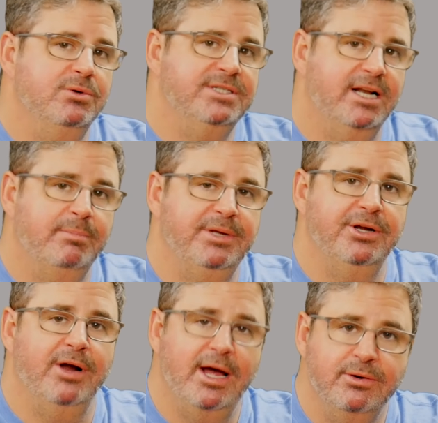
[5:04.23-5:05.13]
set up at
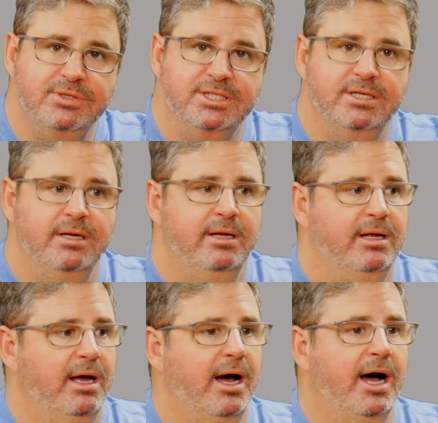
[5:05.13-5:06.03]
your house,
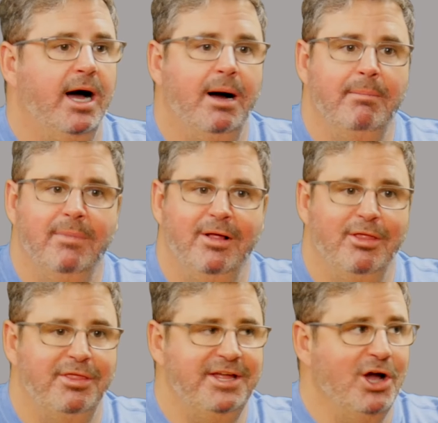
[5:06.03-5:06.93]

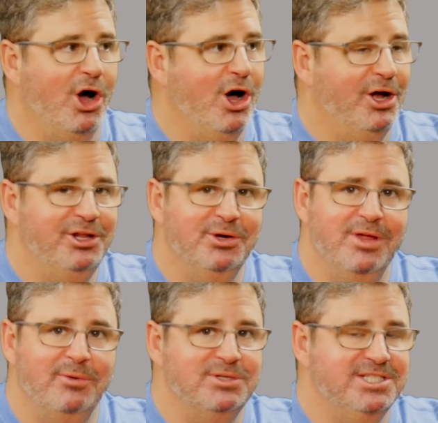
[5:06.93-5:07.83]
The audio
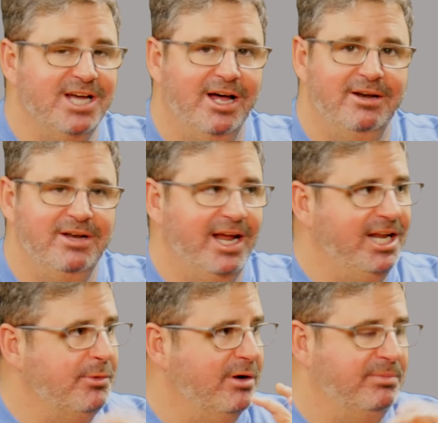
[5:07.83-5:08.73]
that was done
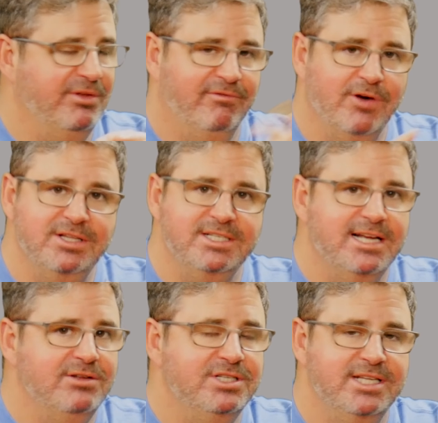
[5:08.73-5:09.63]
anywhere from the front
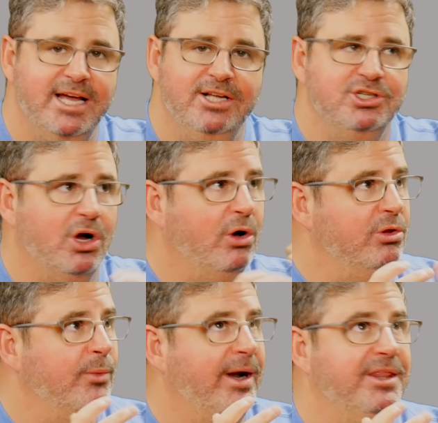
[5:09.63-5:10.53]
sound stage all
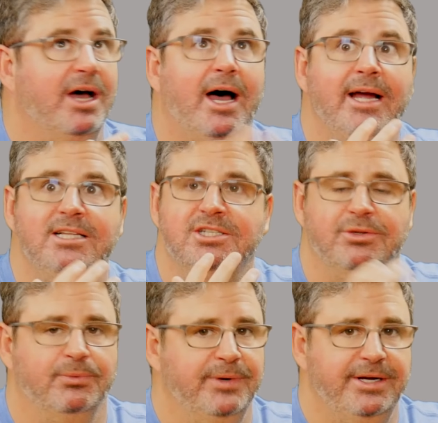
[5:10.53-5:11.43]
the way to the heights and
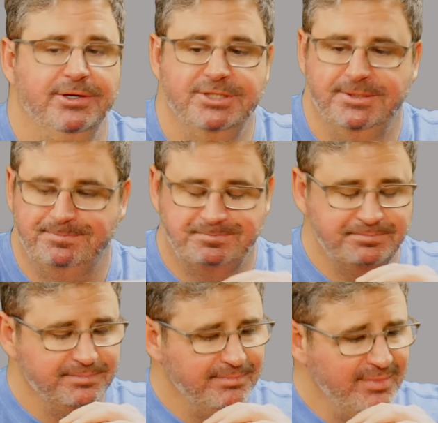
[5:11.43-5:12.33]
the rears,
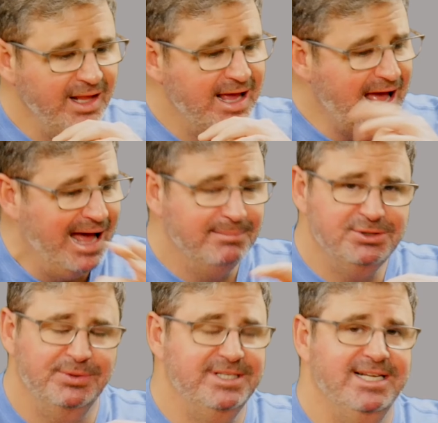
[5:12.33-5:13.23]

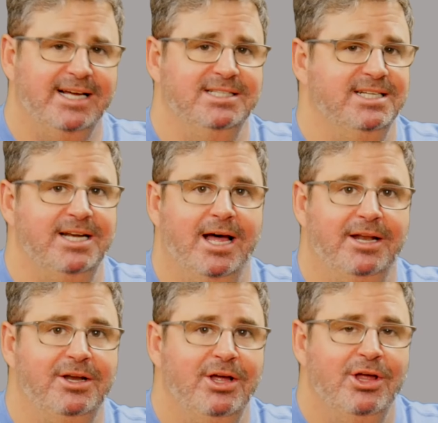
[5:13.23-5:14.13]
absolutely second to
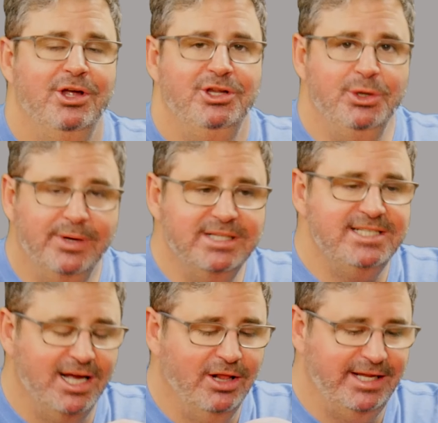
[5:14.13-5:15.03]
none. You can
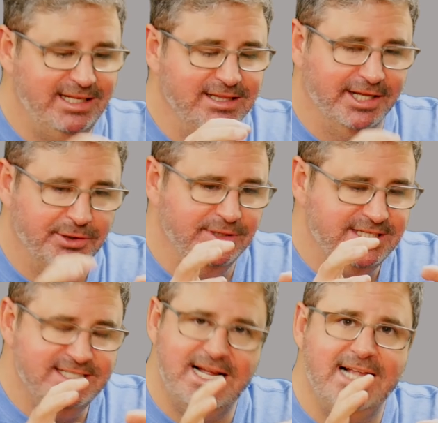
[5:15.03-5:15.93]
tell he literally
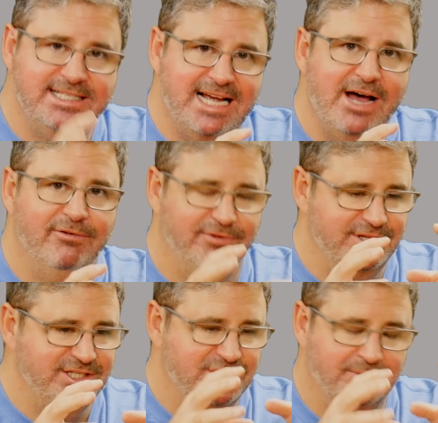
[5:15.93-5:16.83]
sat down for
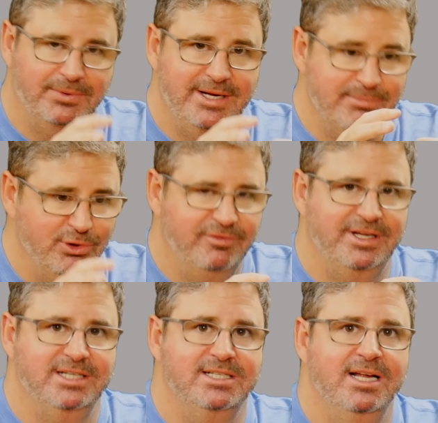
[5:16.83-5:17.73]
these 3
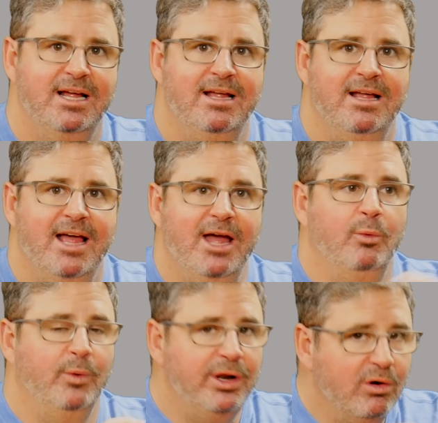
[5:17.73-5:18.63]
movies
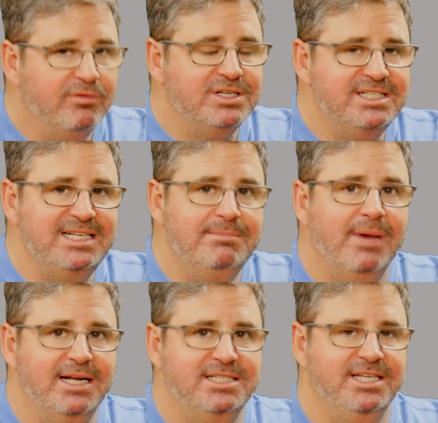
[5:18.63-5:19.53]
and went over scene
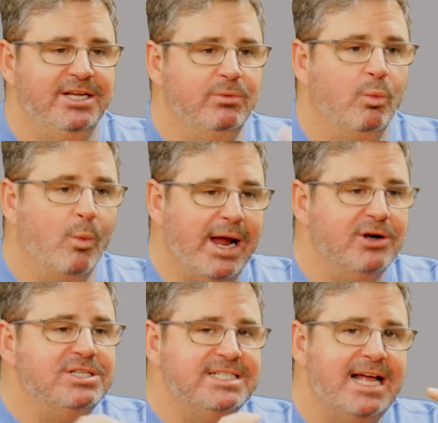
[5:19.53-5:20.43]
by scene
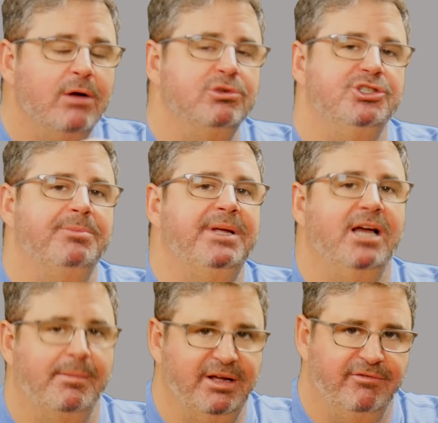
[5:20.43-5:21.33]
where sound should be
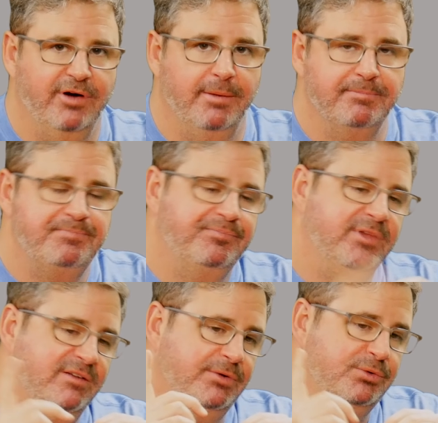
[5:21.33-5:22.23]
coming from.
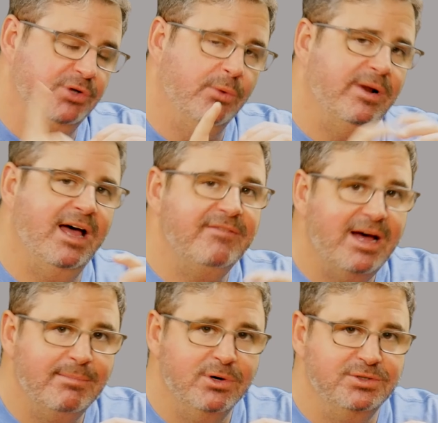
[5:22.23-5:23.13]
If you don't have
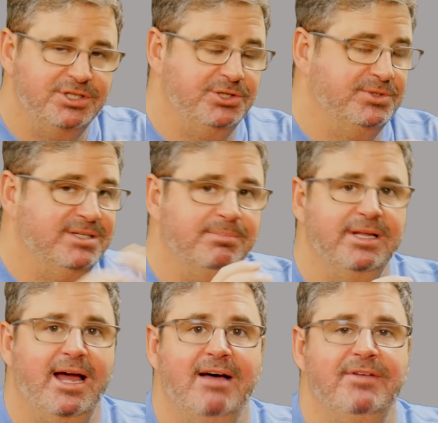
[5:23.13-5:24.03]
Atmos and you
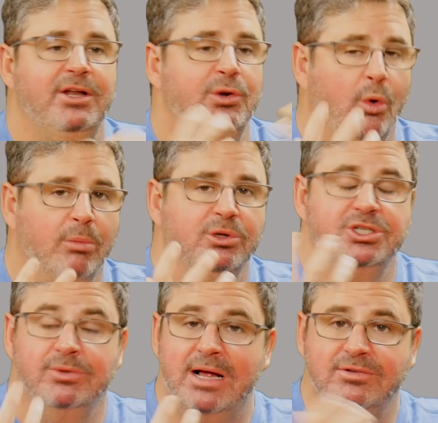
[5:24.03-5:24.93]
simply have a normal
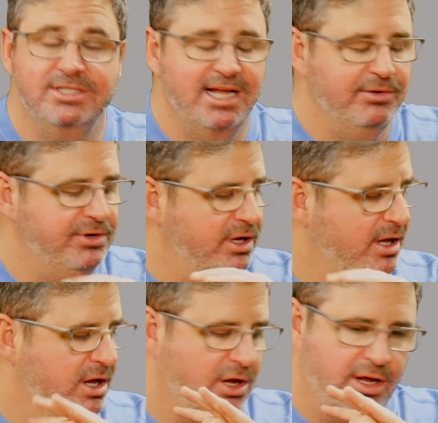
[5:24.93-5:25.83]
surround sound,
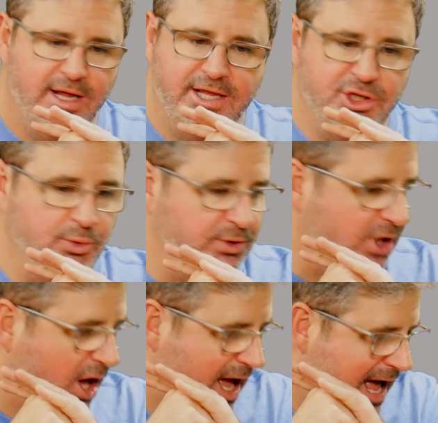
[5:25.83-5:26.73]
you
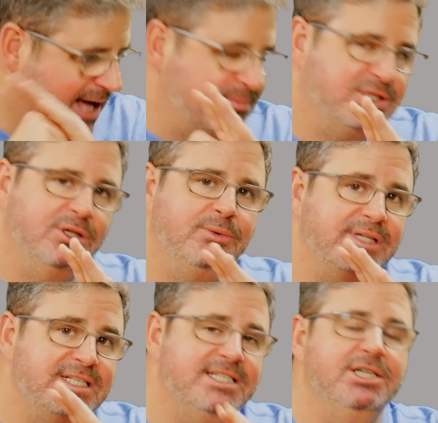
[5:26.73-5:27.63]
will absolutely
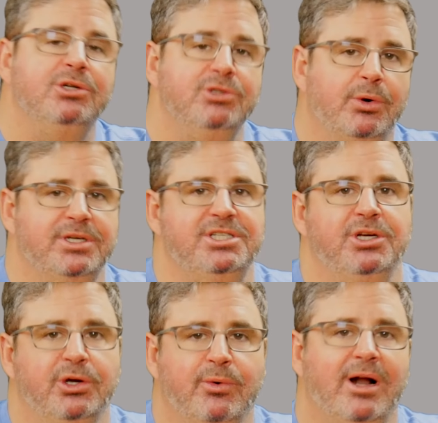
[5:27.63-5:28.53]
still notice an
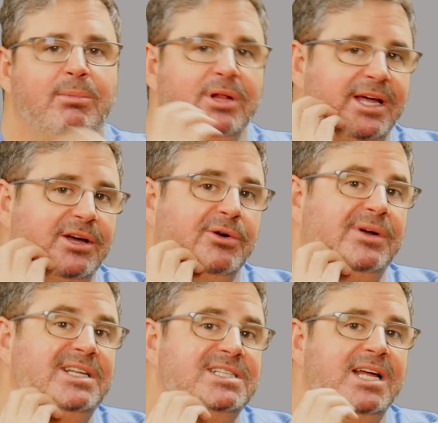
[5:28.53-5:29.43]
incredible
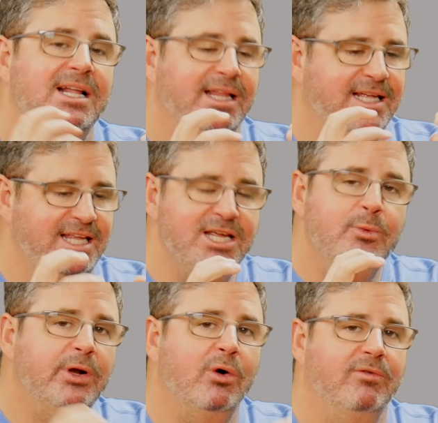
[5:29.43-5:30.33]
increase. Like, he
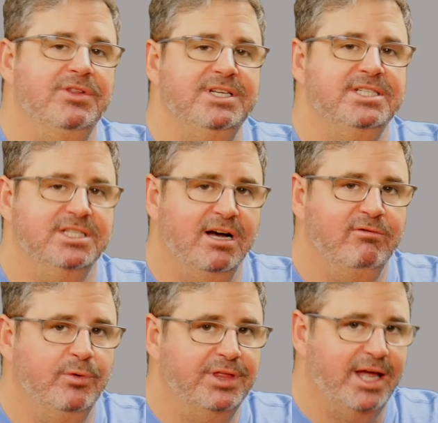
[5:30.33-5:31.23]
went over this stuff
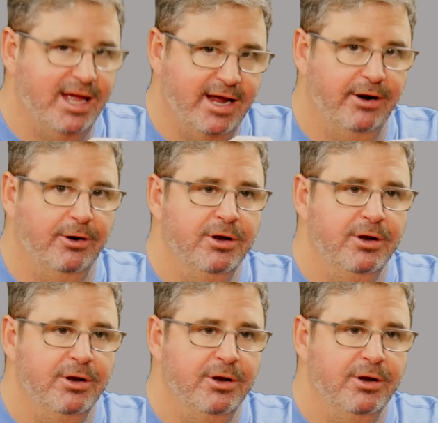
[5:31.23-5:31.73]
with care.